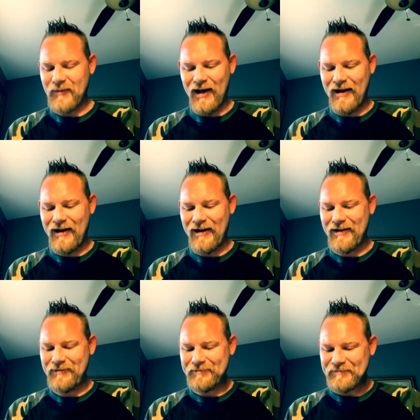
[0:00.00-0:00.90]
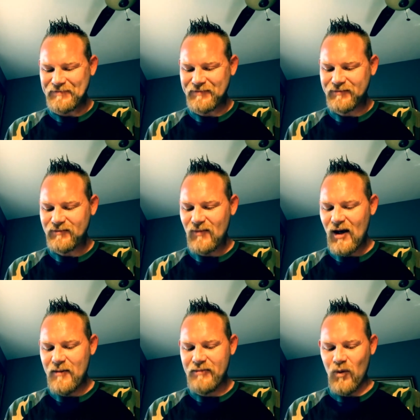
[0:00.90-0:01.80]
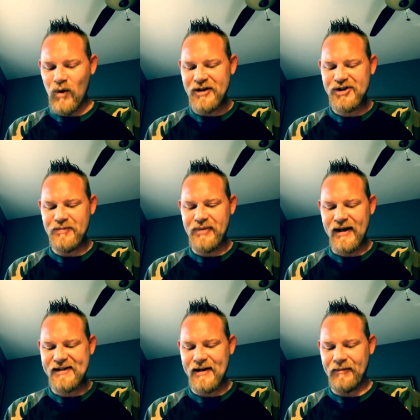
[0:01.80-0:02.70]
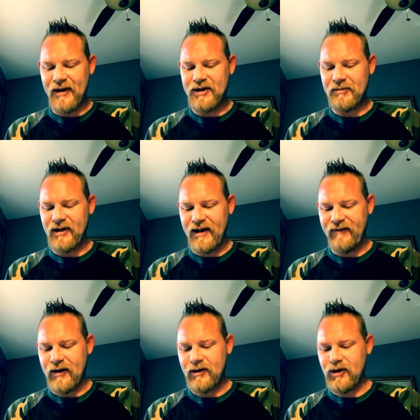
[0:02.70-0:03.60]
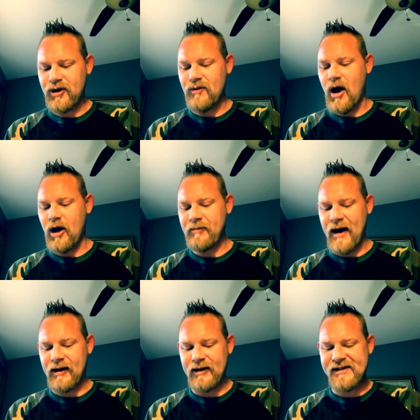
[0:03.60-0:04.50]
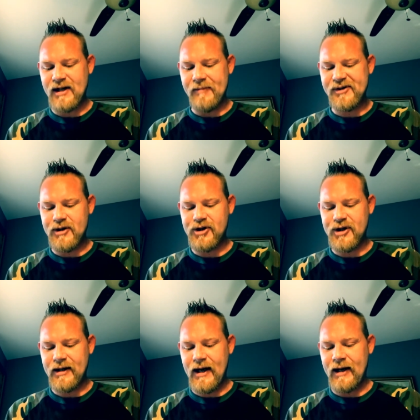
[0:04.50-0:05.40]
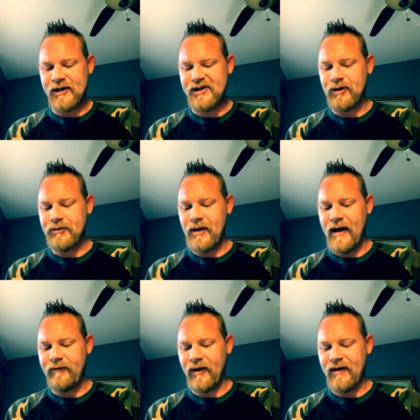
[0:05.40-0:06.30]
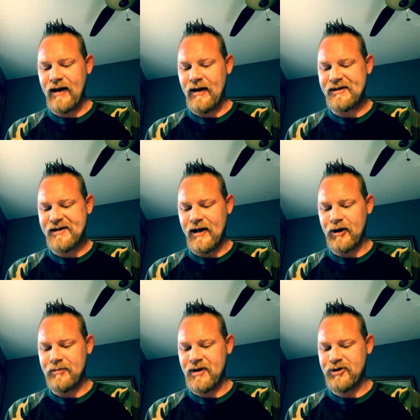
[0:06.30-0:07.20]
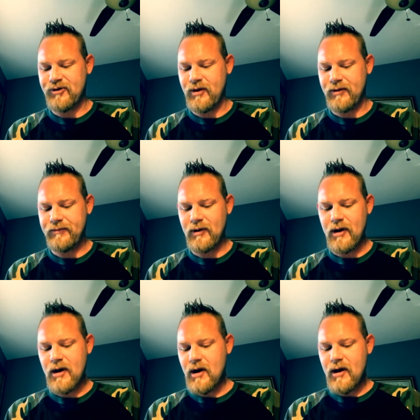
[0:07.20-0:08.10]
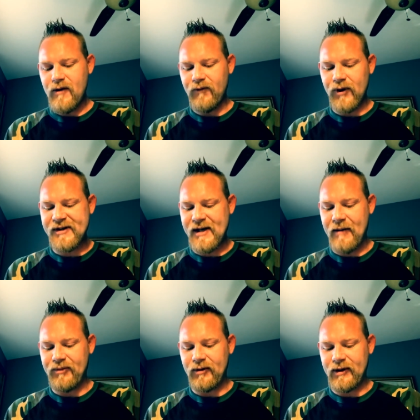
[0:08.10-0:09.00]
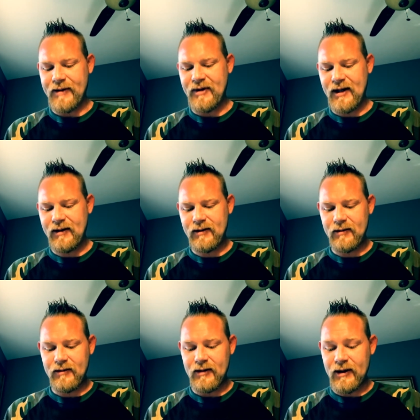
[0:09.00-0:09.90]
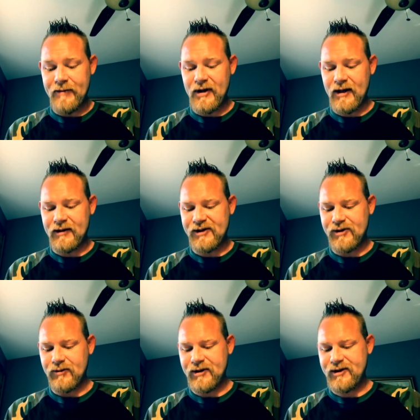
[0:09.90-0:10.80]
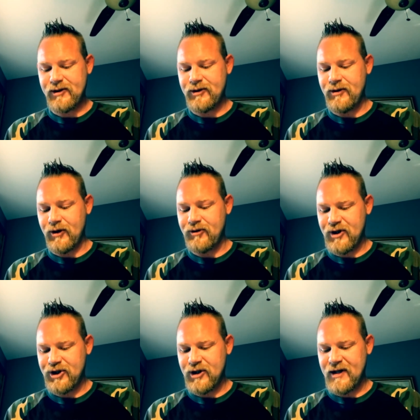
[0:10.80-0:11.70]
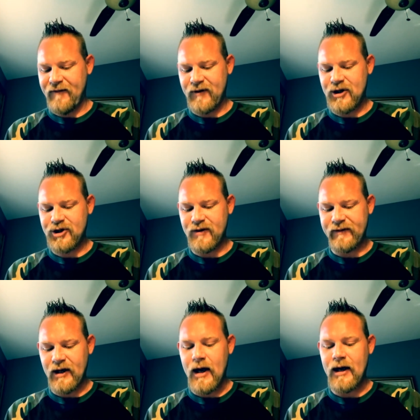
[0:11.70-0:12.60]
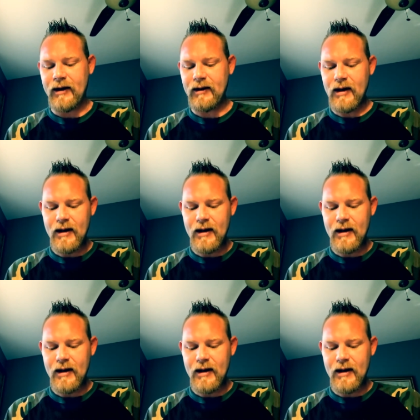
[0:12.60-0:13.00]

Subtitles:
But once you pick something to believe in, you automatically stop searching and exclude everything else that could be true. For example, limiting the source to the Christian definition of God